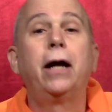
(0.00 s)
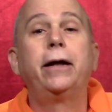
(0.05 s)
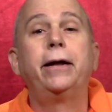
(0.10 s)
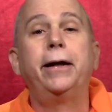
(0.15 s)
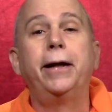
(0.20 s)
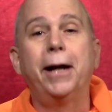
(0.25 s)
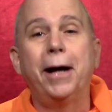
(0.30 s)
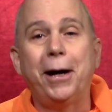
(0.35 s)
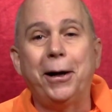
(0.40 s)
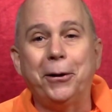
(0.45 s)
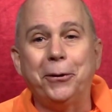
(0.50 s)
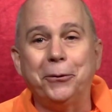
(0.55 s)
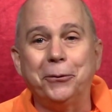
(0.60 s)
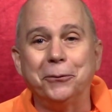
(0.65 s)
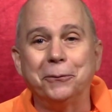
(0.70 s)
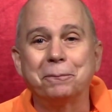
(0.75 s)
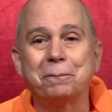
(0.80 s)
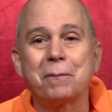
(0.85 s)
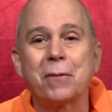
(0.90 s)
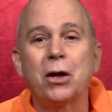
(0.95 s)
Now,
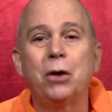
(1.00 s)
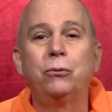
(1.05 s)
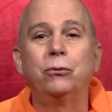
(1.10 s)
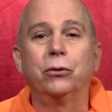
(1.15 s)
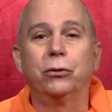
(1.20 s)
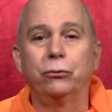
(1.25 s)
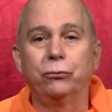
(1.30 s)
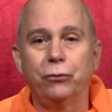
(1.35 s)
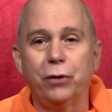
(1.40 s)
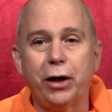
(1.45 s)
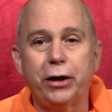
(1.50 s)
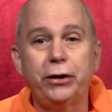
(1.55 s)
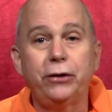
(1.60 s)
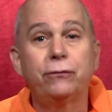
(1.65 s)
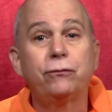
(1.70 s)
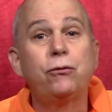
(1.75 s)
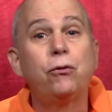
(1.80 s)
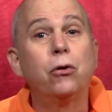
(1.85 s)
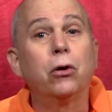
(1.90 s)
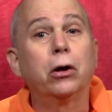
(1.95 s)
we're ready
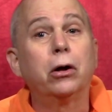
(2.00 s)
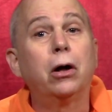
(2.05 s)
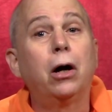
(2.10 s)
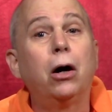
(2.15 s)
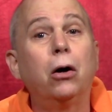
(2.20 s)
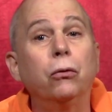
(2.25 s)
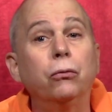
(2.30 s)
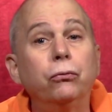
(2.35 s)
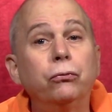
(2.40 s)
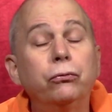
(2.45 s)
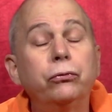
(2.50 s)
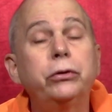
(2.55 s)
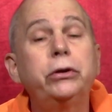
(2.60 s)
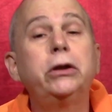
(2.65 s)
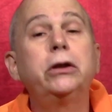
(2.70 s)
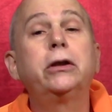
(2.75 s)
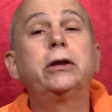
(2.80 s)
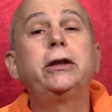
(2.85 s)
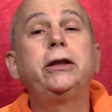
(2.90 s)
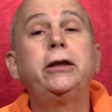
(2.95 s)
for a
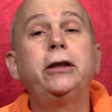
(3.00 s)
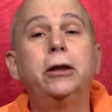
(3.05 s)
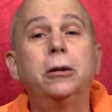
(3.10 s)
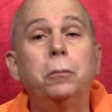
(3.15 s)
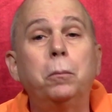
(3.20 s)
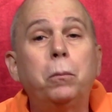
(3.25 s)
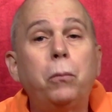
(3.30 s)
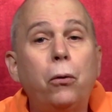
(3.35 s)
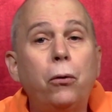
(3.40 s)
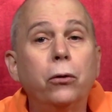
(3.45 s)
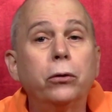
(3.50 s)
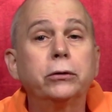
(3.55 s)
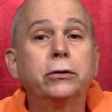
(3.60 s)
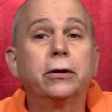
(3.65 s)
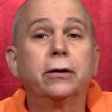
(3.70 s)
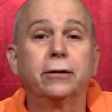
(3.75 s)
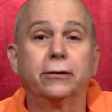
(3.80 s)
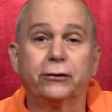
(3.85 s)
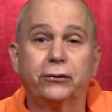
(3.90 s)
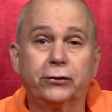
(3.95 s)
really
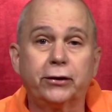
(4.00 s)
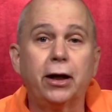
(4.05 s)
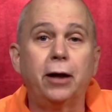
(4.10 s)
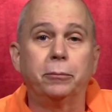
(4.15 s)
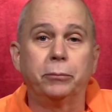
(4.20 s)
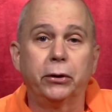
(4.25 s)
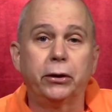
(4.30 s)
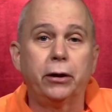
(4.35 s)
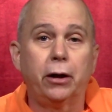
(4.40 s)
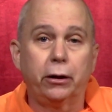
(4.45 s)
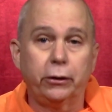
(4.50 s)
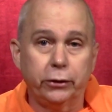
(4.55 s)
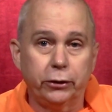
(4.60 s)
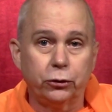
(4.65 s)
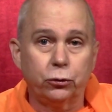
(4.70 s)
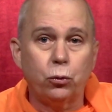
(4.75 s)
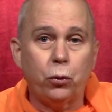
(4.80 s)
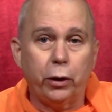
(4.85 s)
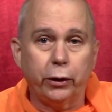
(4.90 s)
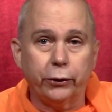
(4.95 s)
important step in our
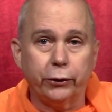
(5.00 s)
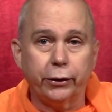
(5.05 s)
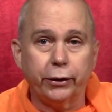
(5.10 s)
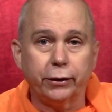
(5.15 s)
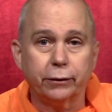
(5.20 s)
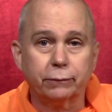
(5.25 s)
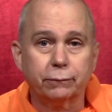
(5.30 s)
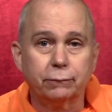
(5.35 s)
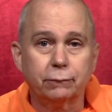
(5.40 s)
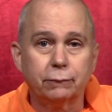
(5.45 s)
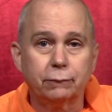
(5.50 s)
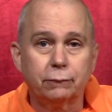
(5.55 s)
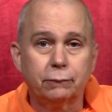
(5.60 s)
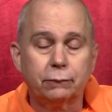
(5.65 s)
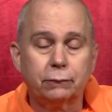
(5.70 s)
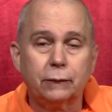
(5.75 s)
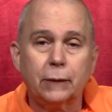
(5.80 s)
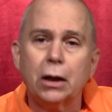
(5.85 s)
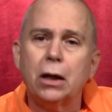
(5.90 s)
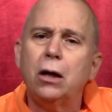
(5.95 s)
inquiry.
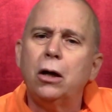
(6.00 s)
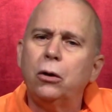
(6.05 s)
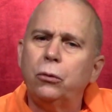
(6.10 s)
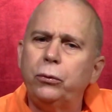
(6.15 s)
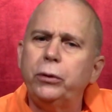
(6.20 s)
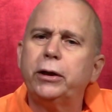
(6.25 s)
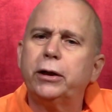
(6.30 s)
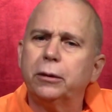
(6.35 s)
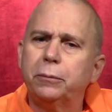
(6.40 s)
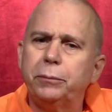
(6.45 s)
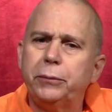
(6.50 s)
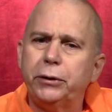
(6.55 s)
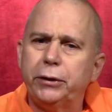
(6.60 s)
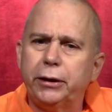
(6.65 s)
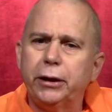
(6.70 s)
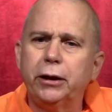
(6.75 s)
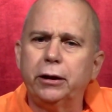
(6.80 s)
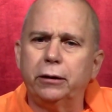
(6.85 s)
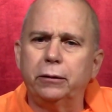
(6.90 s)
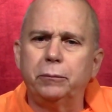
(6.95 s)
We can
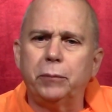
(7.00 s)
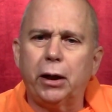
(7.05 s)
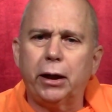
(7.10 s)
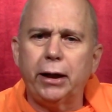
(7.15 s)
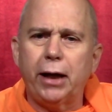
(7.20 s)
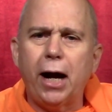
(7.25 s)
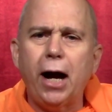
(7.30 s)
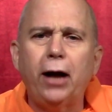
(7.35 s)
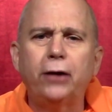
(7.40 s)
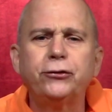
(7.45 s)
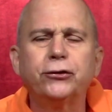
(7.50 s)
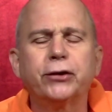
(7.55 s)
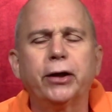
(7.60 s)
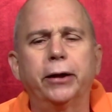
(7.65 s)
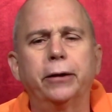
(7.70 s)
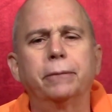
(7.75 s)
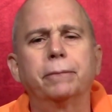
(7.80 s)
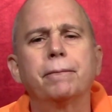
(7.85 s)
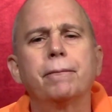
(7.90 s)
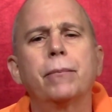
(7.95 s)
begin by
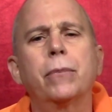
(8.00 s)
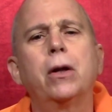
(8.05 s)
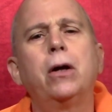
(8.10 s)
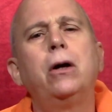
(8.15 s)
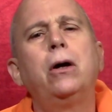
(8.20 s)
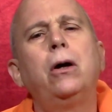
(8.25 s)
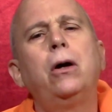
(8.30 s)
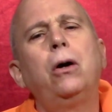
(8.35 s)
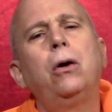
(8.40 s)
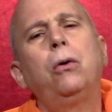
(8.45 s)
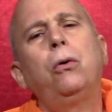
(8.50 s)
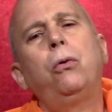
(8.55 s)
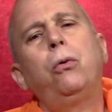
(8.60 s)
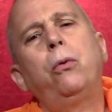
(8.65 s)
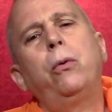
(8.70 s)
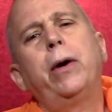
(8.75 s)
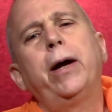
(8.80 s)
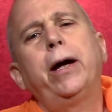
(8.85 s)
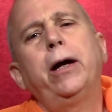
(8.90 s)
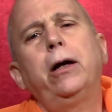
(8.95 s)
asking,
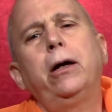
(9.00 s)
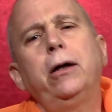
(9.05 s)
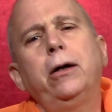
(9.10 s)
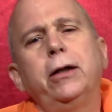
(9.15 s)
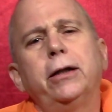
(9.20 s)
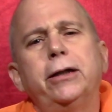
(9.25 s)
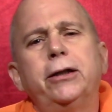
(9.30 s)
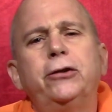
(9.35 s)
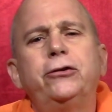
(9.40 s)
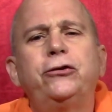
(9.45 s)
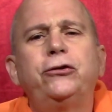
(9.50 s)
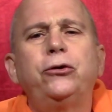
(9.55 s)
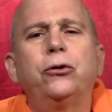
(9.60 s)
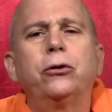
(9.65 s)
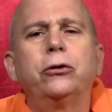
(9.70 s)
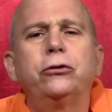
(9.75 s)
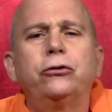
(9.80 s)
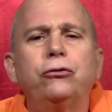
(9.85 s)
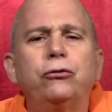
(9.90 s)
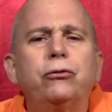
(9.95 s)
where is your
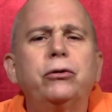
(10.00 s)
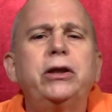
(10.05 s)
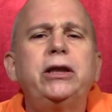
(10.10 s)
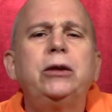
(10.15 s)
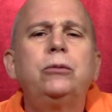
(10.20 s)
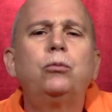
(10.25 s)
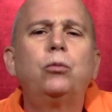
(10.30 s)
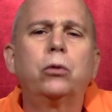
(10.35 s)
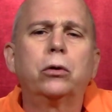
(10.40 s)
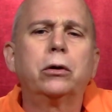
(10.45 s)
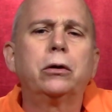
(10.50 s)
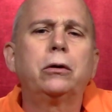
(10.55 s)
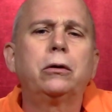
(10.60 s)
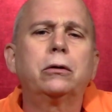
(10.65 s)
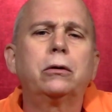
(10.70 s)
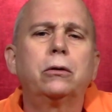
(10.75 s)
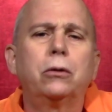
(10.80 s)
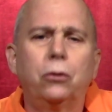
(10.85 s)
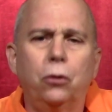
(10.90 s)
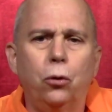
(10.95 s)
dream
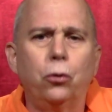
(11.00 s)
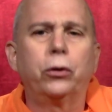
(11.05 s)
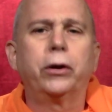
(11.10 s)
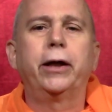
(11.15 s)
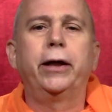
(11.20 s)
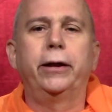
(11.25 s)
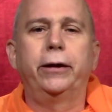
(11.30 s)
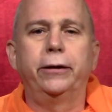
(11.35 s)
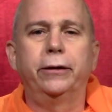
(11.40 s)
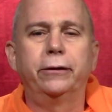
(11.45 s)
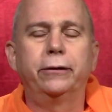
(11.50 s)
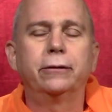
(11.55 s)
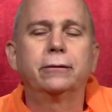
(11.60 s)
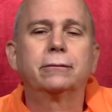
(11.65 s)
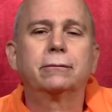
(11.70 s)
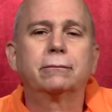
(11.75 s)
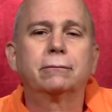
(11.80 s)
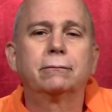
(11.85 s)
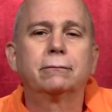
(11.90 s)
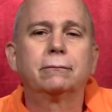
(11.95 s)
world located?
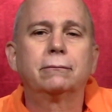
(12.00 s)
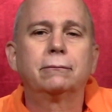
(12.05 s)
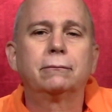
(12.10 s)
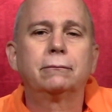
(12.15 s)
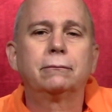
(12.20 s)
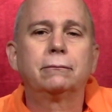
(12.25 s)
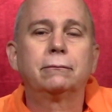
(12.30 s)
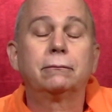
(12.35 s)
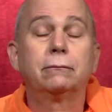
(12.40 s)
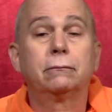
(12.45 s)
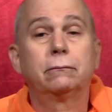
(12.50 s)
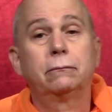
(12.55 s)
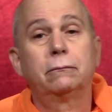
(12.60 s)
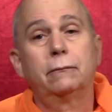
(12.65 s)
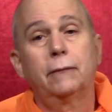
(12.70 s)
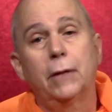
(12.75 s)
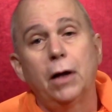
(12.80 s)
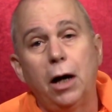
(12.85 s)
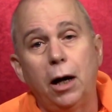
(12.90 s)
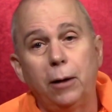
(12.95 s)

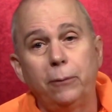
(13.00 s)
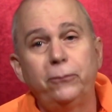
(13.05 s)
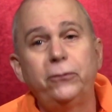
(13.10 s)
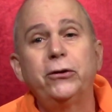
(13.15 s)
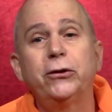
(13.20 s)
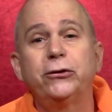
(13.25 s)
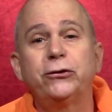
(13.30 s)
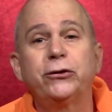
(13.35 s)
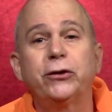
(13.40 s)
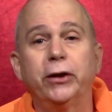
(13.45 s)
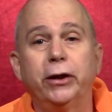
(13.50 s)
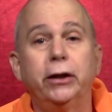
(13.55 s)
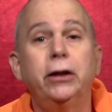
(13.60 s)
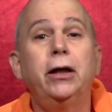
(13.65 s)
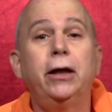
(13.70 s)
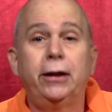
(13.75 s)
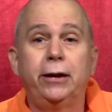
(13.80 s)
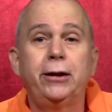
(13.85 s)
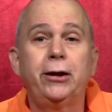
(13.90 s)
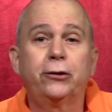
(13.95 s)
Obviously,
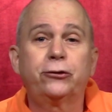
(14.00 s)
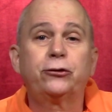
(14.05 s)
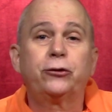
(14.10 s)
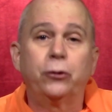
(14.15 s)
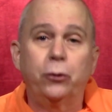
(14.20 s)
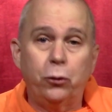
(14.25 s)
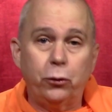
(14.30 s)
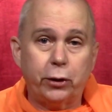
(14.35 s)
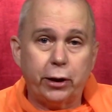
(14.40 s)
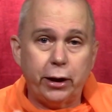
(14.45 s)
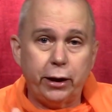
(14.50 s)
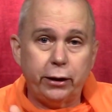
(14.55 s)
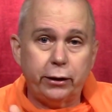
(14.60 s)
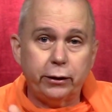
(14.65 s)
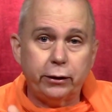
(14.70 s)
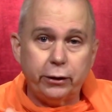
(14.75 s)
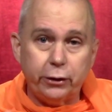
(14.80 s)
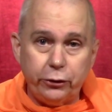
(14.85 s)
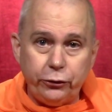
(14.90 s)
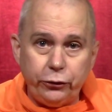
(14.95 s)
it's
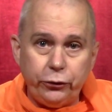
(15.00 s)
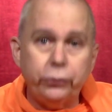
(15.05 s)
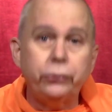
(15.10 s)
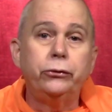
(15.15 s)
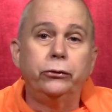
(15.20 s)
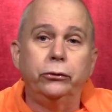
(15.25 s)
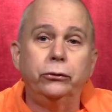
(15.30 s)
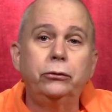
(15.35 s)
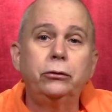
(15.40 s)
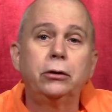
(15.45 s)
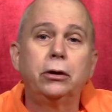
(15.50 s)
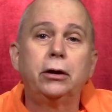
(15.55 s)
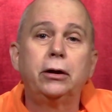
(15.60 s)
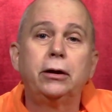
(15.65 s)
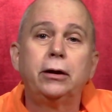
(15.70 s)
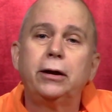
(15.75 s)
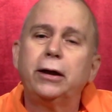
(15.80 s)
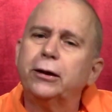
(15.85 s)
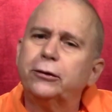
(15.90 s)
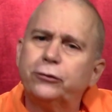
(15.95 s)
located in you.
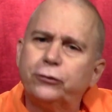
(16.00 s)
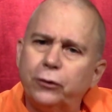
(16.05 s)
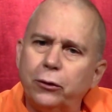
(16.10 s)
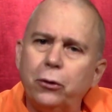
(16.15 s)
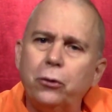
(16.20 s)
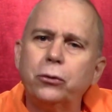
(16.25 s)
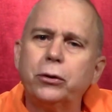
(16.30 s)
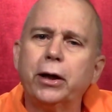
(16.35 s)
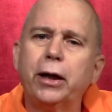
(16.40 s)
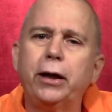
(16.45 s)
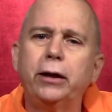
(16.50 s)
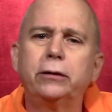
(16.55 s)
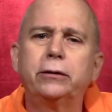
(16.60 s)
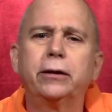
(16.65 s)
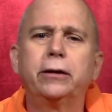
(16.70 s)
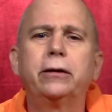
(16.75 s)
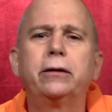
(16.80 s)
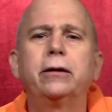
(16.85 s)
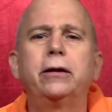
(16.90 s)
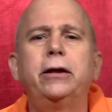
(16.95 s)
It's
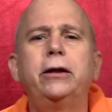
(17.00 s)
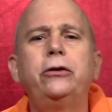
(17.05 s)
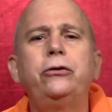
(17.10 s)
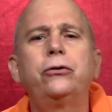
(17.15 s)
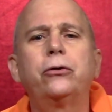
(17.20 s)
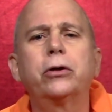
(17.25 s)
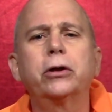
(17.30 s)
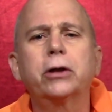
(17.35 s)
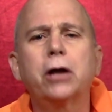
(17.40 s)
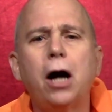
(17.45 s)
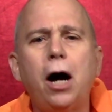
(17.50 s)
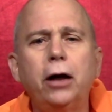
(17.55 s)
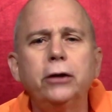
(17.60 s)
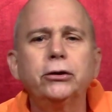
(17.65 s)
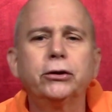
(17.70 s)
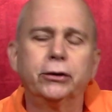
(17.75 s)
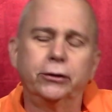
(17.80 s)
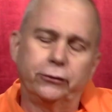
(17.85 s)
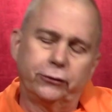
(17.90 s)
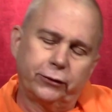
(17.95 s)
located in your
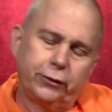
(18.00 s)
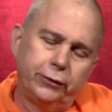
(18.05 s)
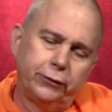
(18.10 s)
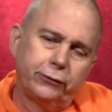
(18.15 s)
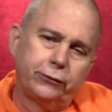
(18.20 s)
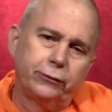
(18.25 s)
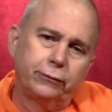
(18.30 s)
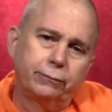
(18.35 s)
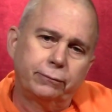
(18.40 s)
consciousness.